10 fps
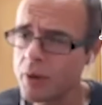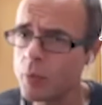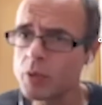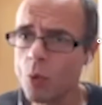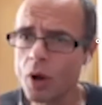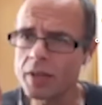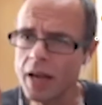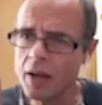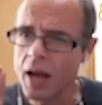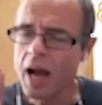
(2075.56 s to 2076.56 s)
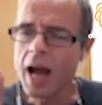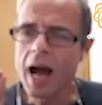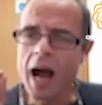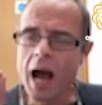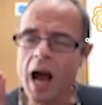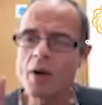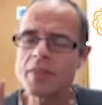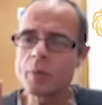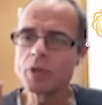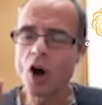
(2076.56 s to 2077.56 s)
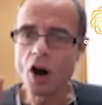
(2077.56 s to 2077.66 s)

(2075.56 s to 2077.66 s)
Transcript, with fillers: they would they would